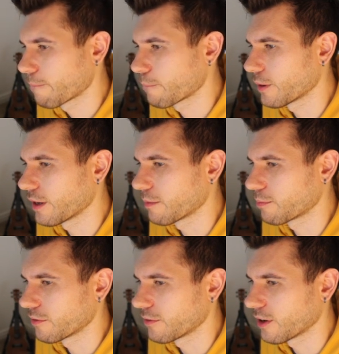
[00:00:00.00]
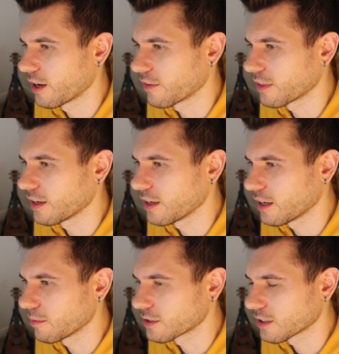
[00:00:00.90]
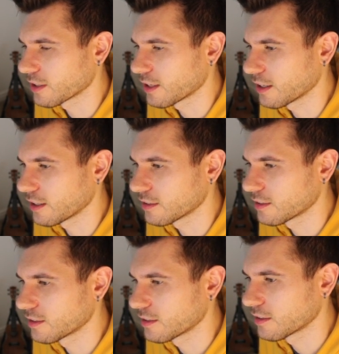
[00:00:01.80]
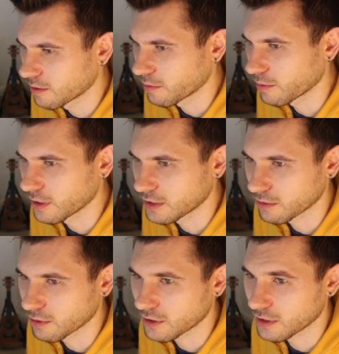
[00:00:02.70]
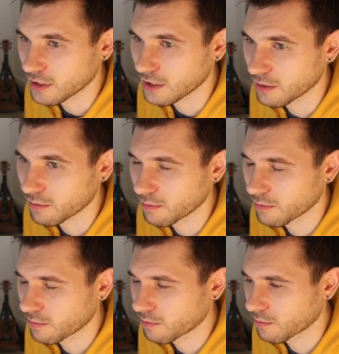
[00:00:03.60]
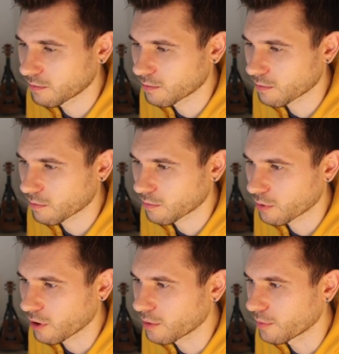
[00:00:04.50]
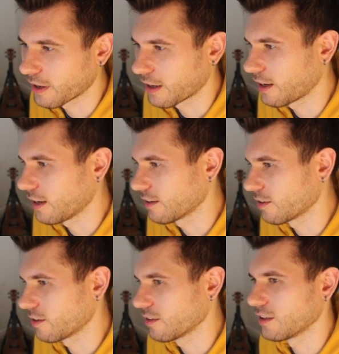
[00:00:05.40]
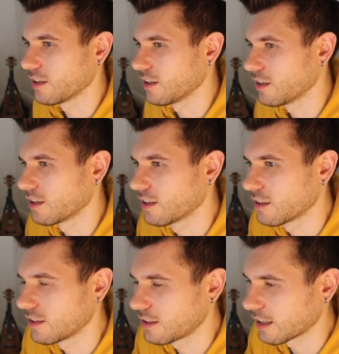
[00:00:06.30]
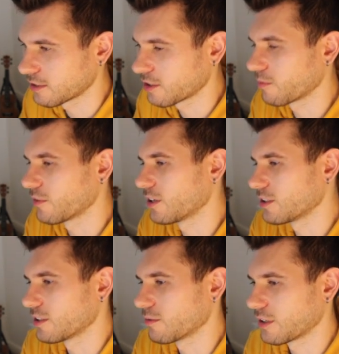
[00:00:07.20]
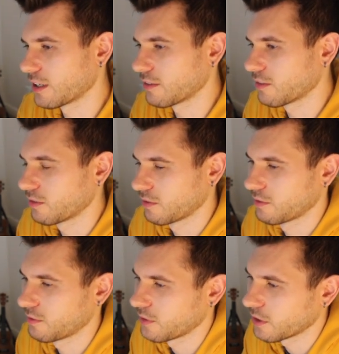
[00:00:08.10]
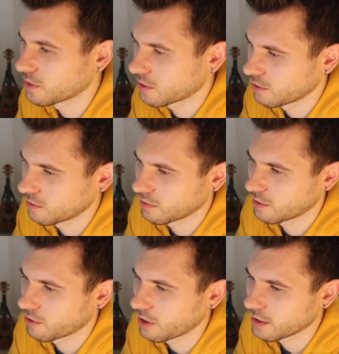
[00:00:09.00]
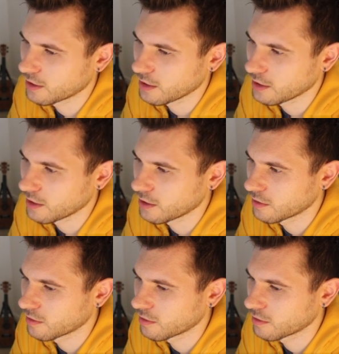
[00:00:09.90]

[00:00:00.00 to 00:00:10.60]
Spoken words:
but I prefer having the names aligned, which was the problem I had on the desktop version when I first created the